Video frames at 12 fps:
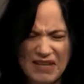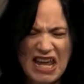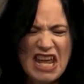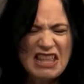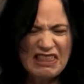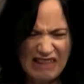
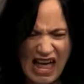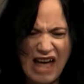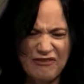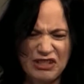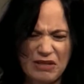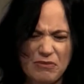He
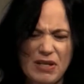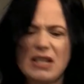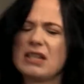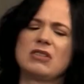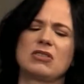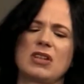laughed at
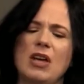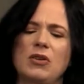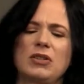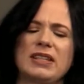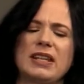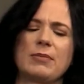me,
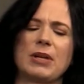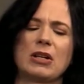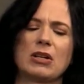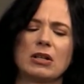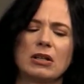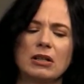shouted Tim at
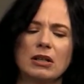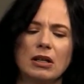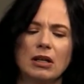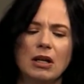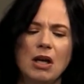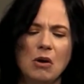her.
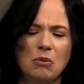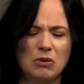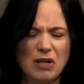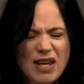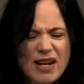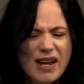
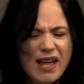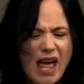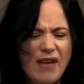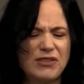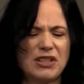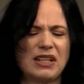Well, he didn't
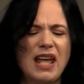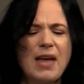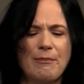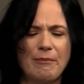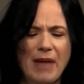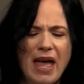have to
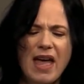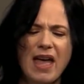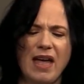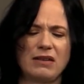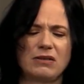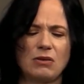get
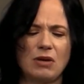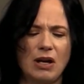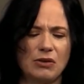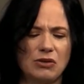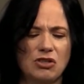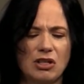mad,
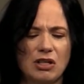growled